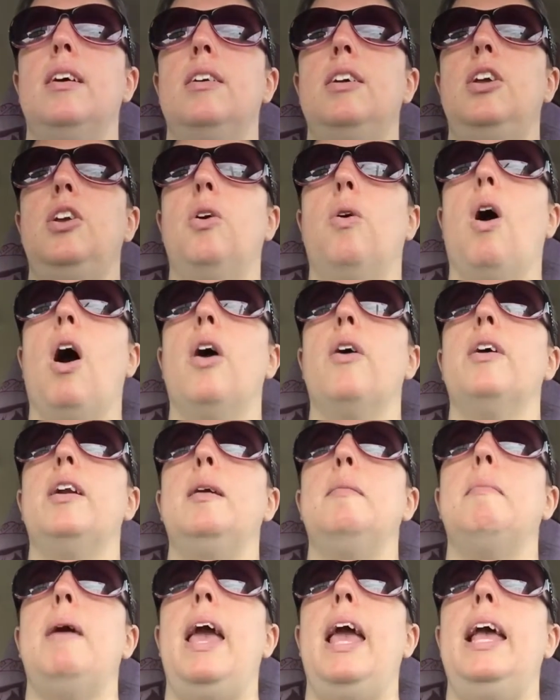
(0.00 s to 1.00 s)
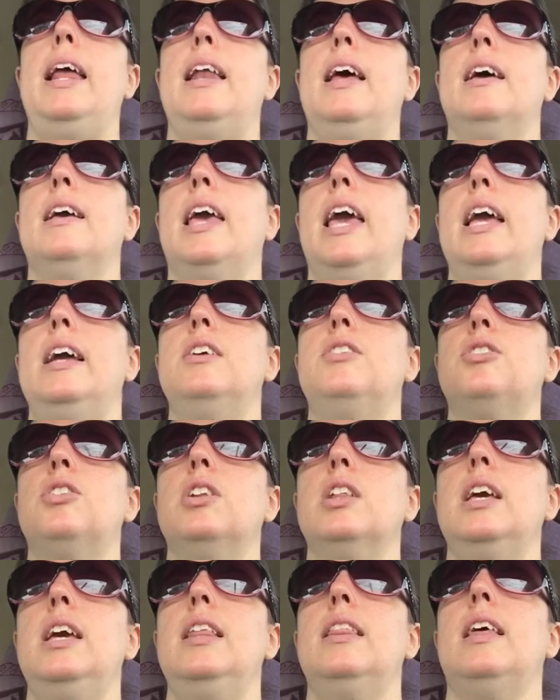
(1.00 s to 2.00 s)
you know, already made
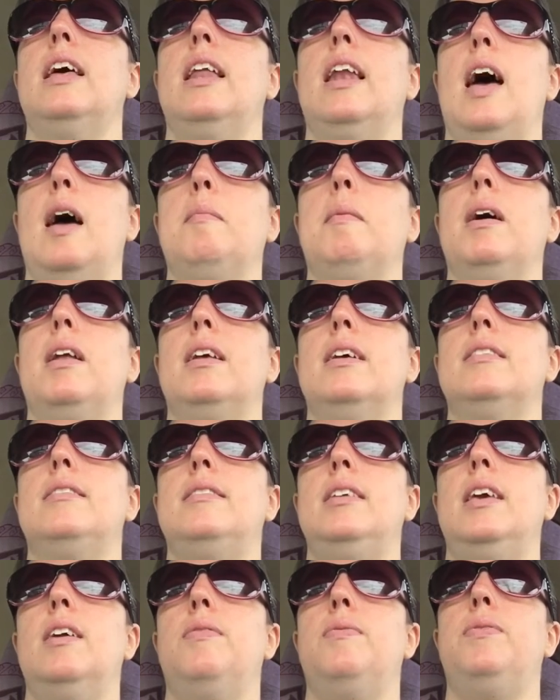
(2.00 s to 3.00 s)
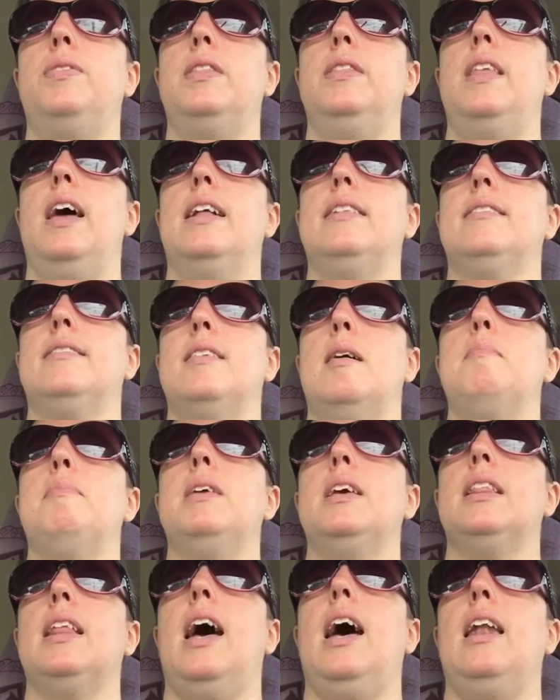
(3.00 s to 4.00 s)
occasionally, then I'm gonna see if that's
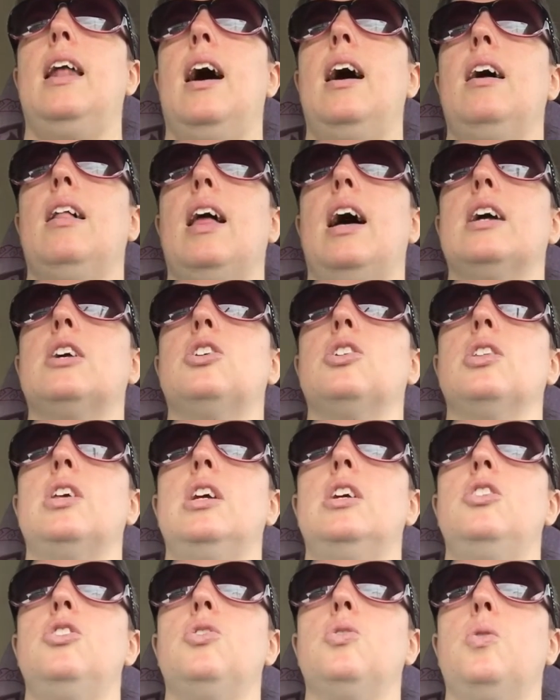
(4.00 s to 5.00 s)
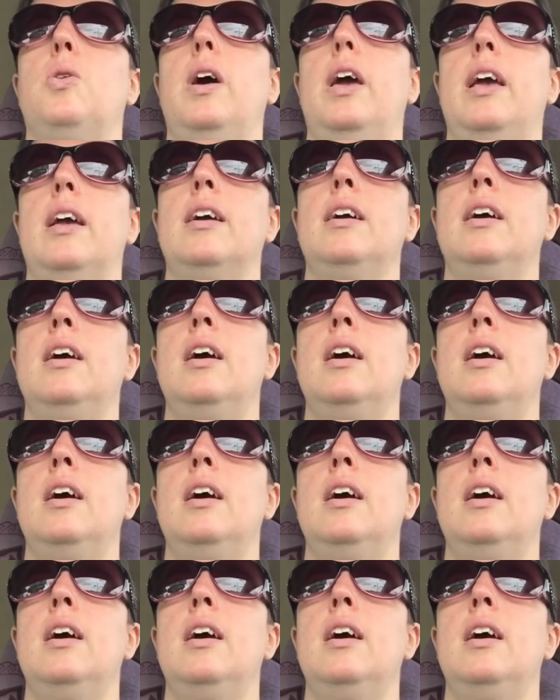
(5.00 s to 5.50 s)
something that I'll actually enjoy.